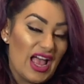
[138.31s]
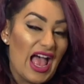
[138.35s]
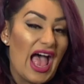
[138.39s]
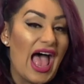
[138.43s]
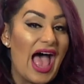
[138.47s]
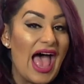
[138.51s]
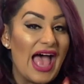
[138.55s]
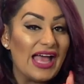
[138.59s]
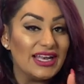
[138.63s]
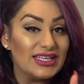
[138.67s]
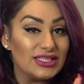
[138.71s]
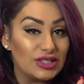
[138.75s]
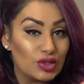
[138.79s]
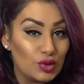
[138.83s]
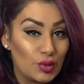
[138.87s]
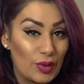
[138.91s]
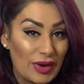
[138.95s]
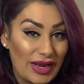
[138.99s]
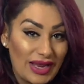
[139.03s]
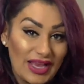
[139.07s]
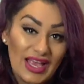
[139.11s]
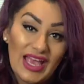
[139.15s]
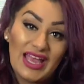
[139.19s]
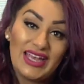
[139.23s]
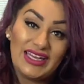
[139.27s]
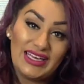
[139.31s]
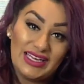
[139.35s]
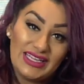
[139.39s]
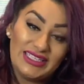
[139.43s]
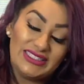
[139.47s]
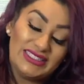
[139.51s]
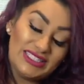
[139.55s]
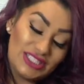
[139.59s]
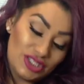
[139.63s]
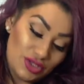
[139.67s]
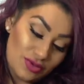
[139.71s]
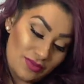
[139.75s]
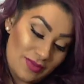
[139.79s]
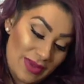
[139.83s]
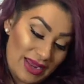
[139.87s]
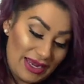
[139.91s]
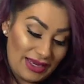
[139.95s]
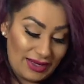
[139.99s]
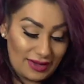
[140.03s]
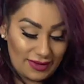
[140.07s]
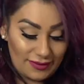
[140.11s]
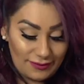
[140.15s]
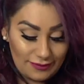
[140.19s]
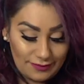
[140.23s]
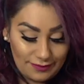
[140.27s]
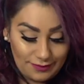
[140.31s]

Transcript: and quick and easy to make.